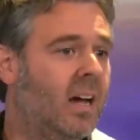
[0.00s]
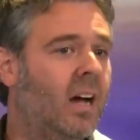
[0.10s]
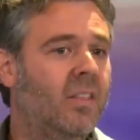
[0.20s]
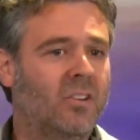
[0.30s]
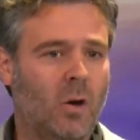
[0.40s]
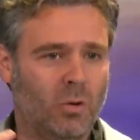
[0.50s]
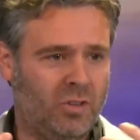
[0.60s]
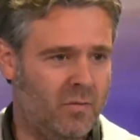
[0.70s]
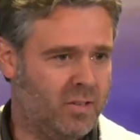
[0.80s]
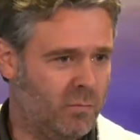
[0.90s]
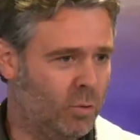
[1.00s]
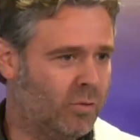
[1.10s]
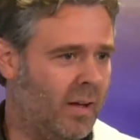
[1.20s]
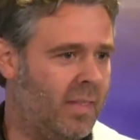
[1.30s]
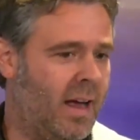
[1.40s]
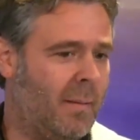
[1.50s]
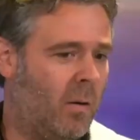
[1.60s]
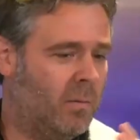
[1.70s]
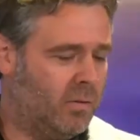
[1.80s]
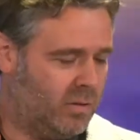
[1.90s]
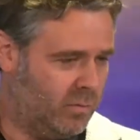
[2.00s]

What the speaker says: There's a whole series of rules around there about